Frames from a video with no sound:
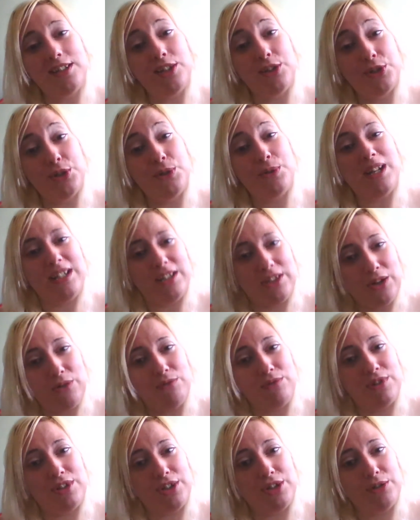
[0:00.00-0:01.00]
you do and
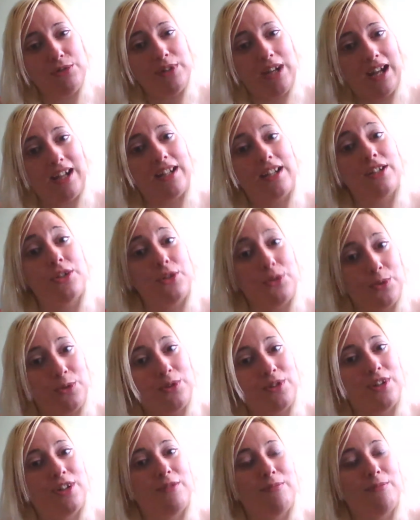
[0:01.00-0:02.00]
don't do at a
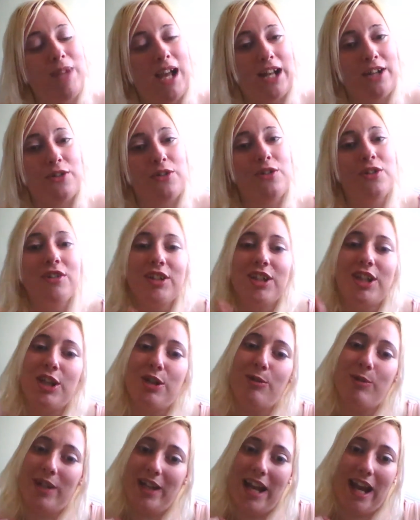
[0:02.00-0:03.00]
talk, panel, or
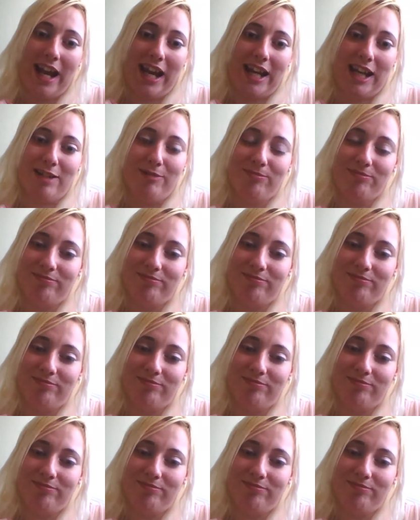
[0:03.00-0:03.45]
Q&A.